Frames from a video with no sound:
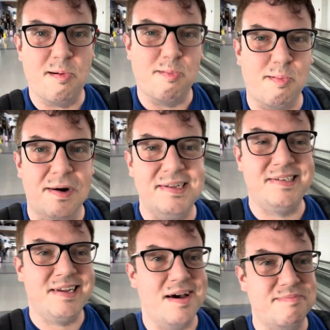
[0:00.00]

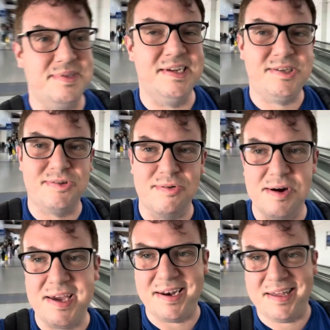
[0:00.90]
What's up,
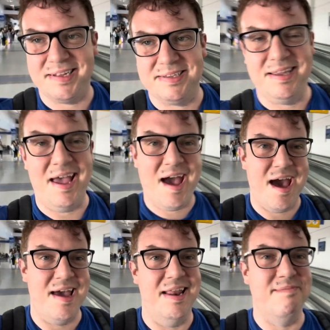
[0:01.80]
Detroit?
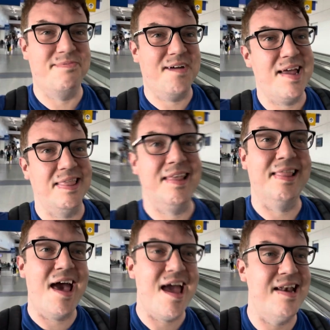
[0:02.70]
I finally
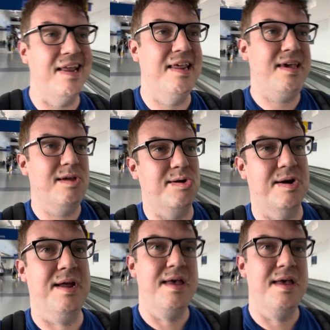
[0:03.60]
landed here,